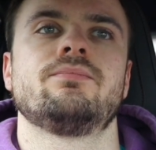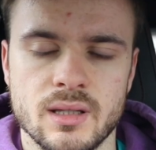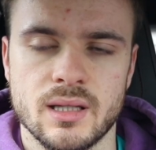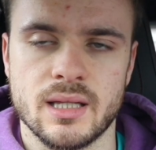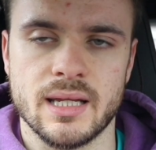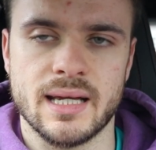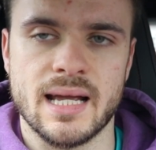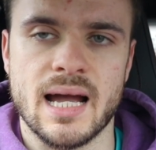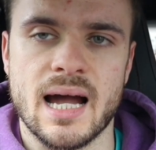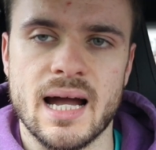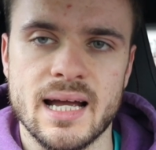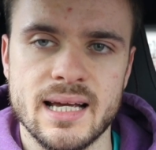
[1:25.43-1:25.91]

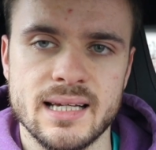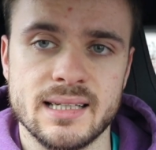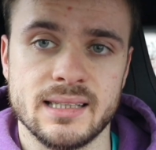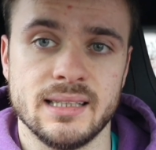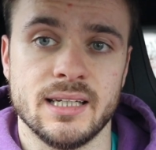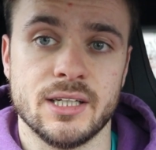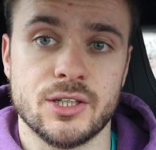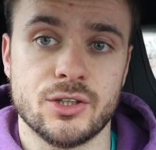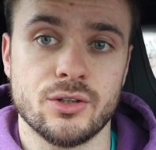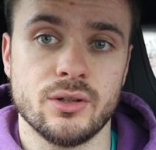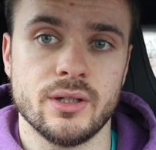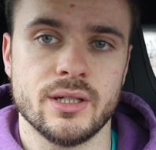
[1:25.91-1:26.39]
The guy is
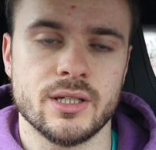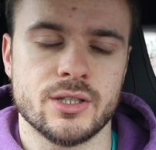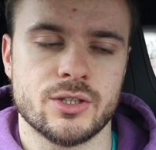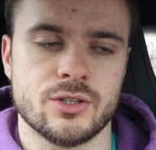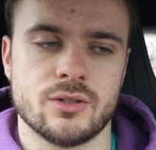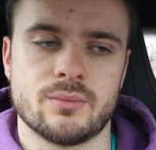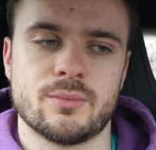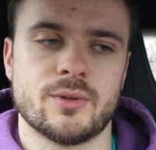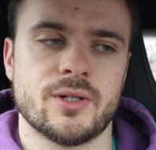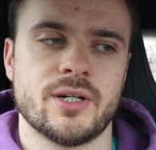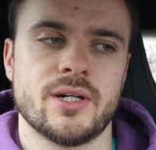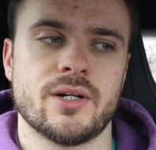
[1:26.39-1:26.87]
literally a
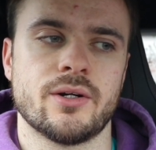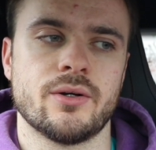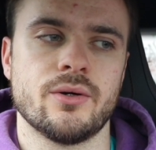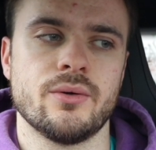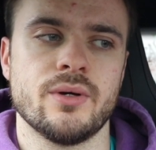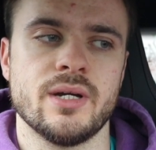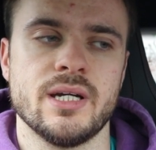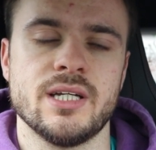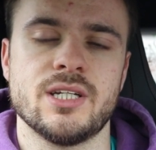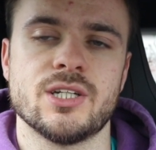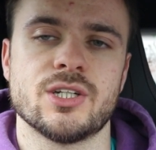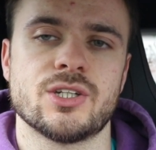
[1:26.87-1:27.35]
superhero.
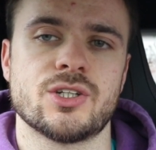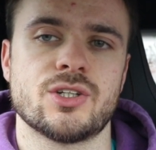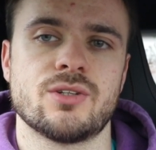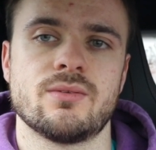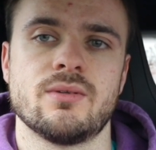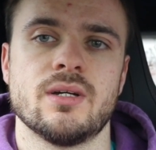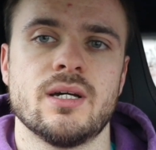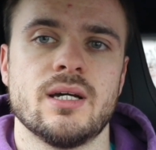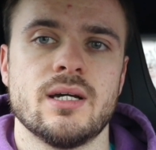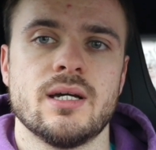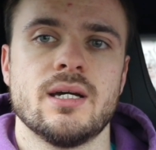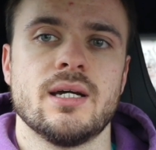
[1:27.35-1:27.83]
He just
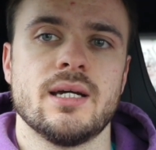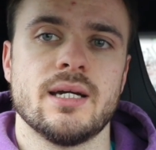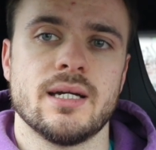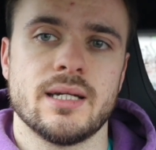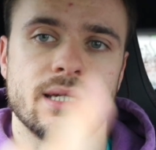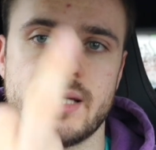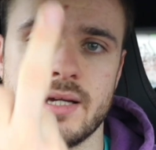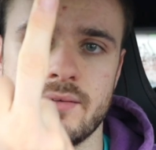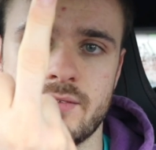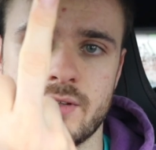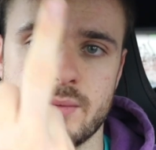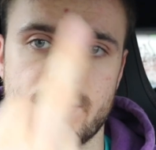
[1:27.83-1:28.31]

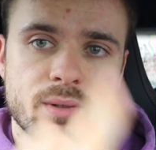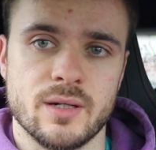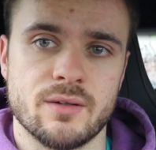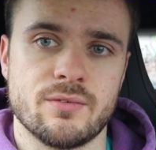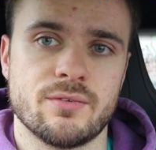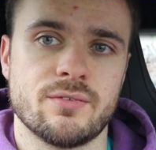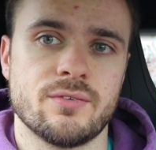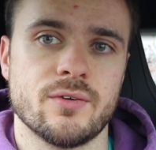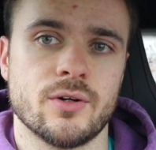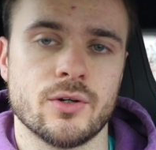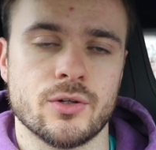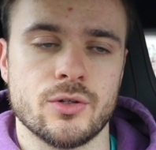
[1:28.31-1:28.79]
gives a big
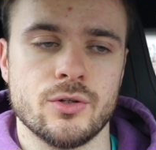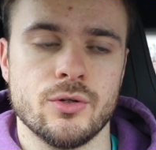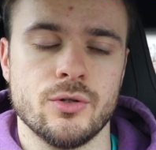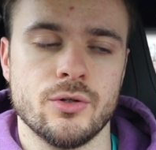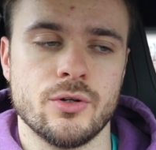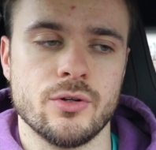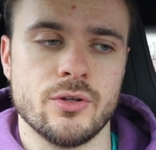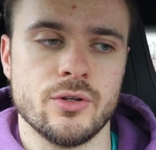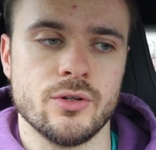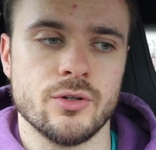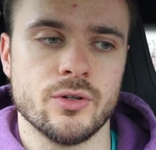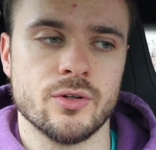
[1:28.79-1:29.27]
fuck you
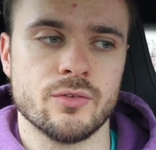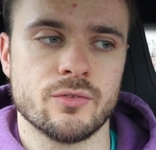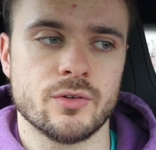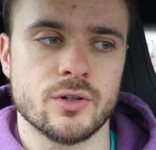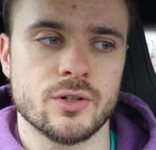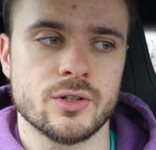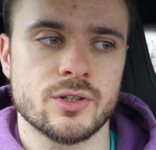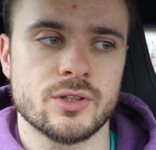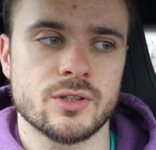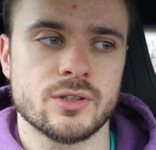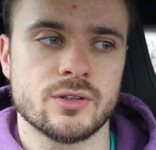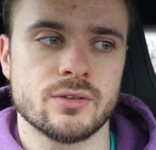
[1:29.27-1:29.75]
to the
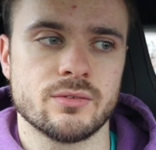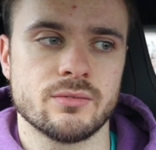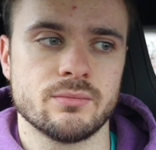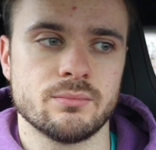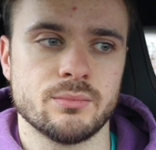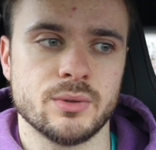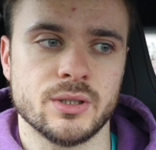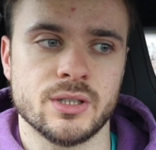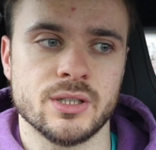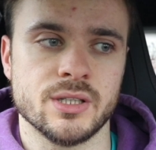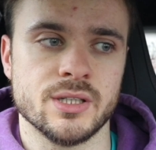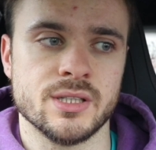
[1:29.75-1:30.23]
universe
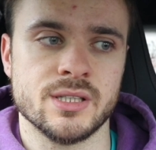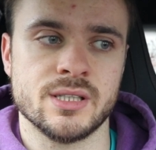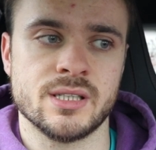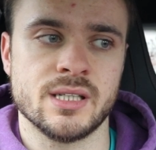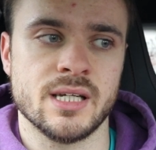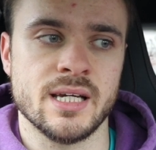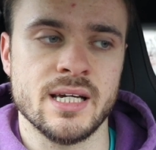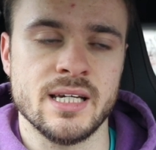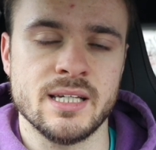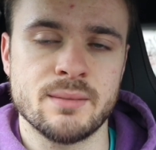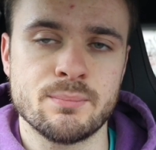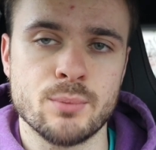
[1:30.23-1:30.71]
because
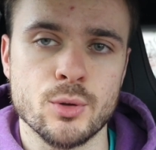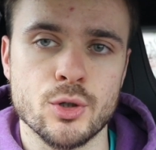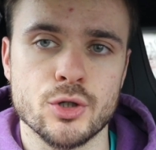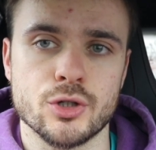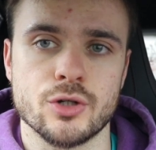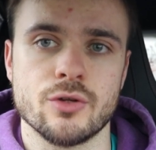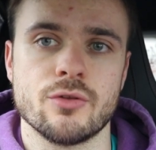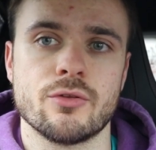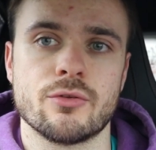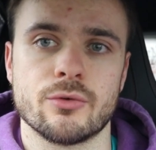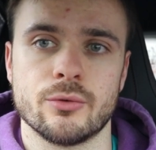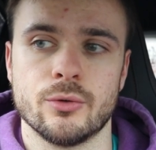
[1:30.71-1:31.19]
he's
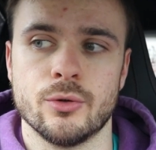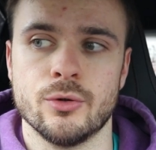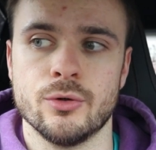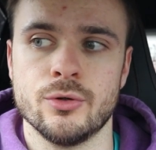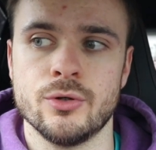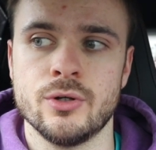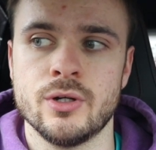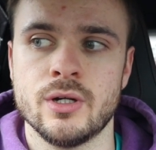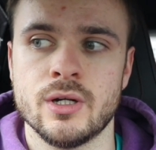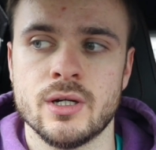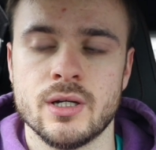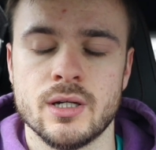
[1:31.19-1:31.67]
pushing
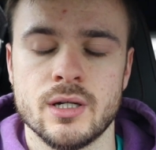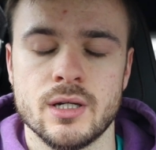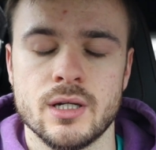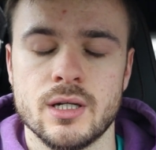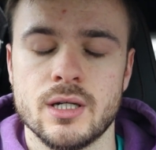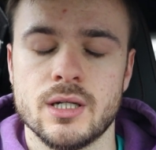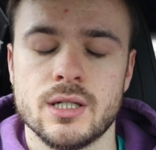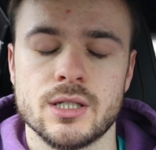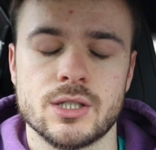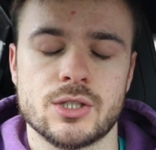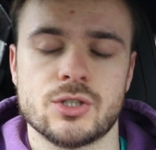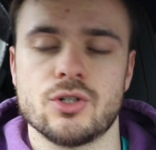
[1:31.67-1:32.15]
through
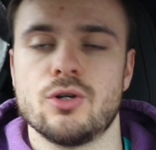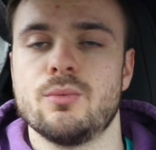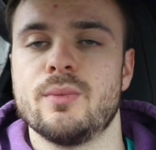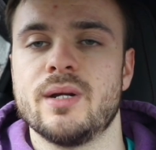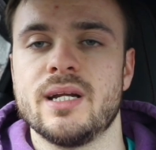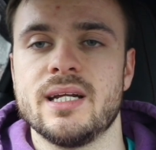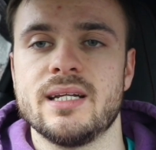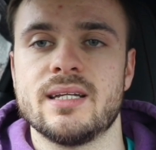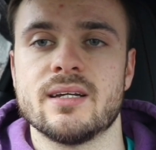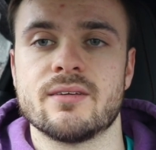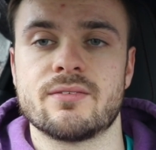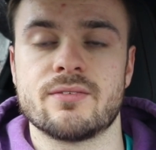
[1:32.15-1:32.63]
so
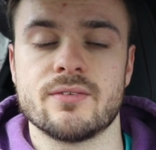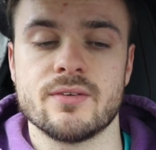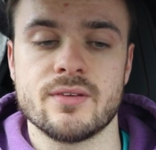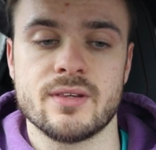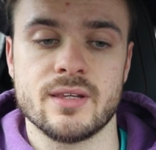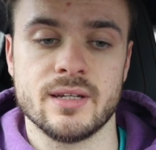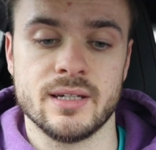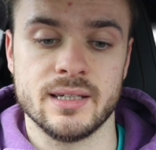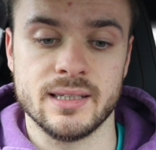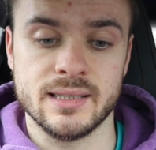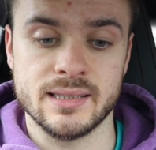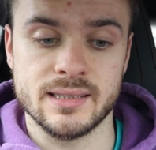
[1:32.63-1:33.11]
many different
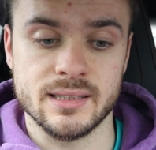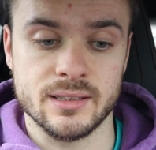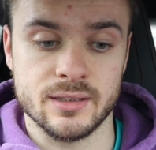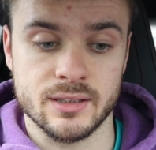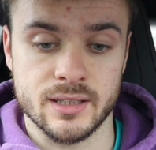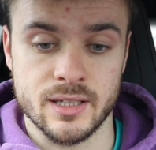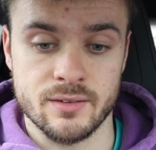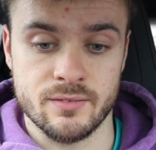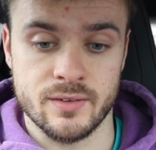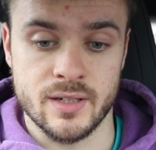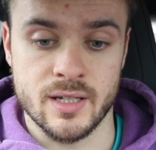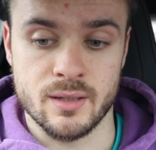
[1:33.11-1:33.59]
things that are giving